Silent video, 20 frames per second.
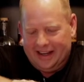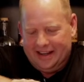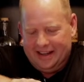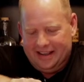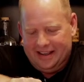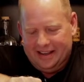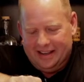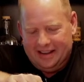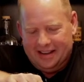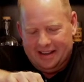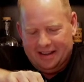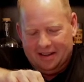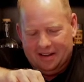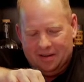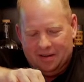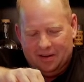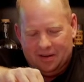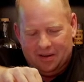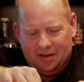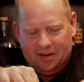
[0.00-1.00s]
God.
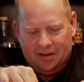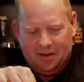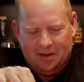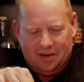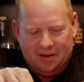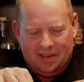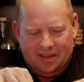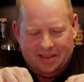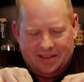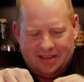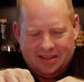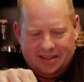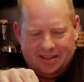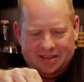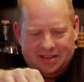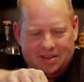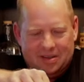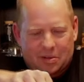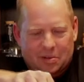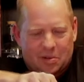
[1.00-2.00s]
Oh, oh, oh,
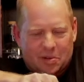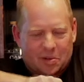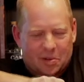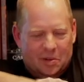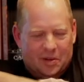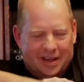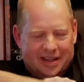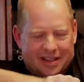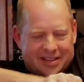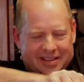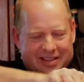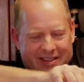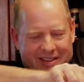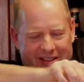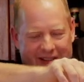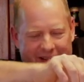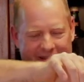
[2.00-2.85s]
this is so cool. I can